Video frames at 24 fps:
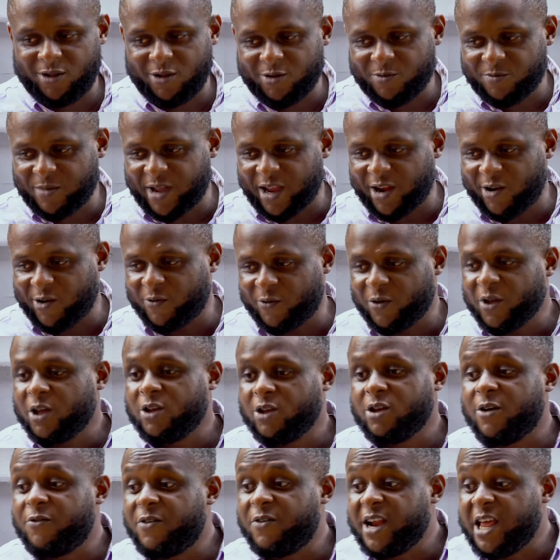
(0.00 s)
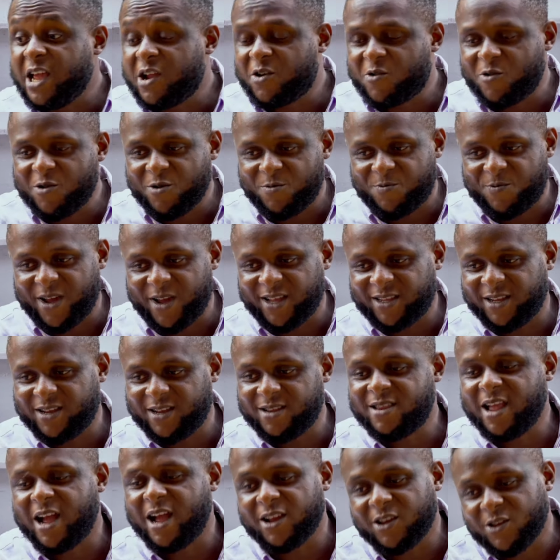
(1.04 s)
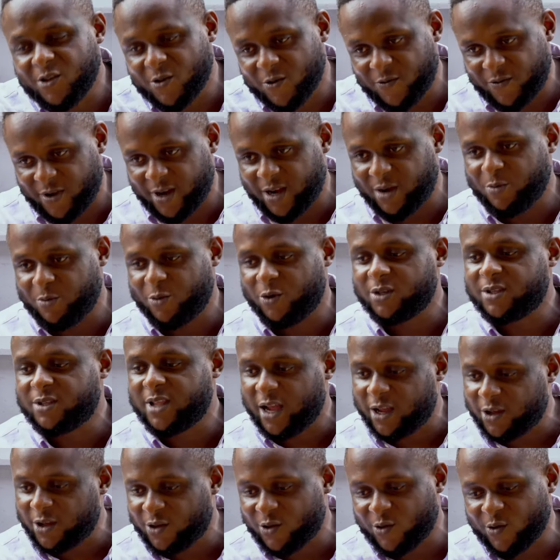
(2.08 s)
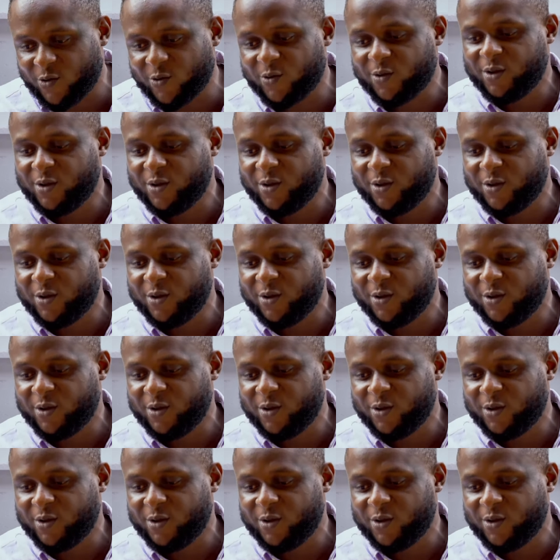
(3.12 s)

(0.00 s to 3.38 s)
Oh, my love, you're a very good person. Thank you very much. Thank you.